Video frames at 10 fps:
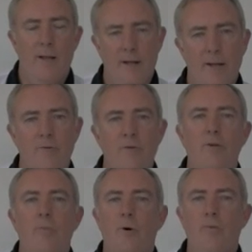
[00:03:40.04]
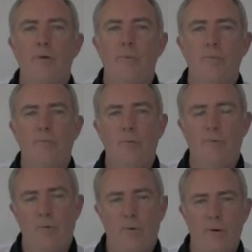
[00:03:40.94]
and that gives you your profit
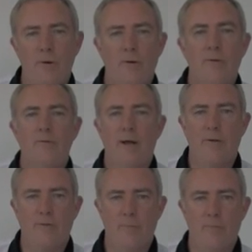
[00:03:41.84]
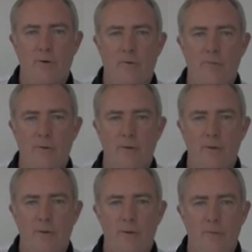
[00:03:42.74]
before tax comes off.
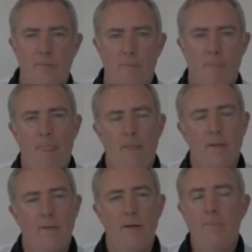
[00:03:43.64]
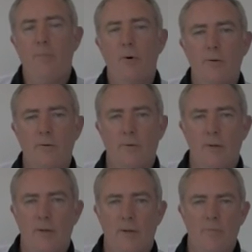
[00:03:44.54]
Then put
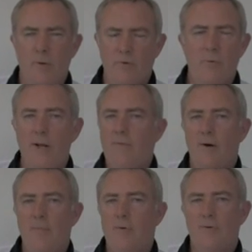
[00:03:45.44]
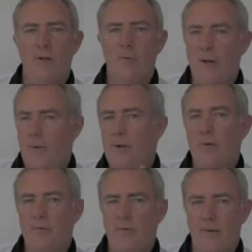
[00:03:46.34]
25% away to be
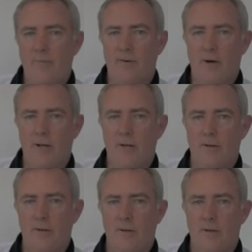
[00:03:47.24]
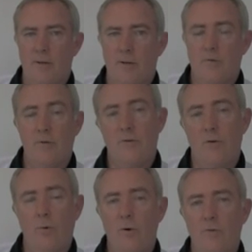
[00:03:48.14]
on the safe side. So it's
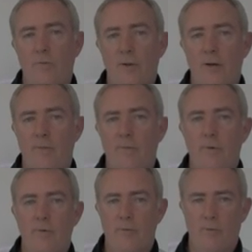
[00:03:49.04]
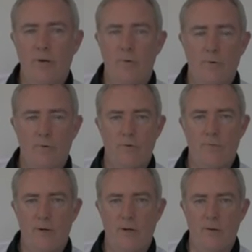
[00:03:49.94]
1/4 for the government, 3/4
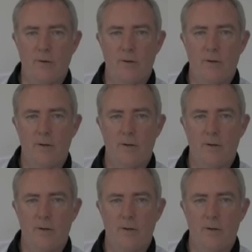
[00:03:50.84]
for you.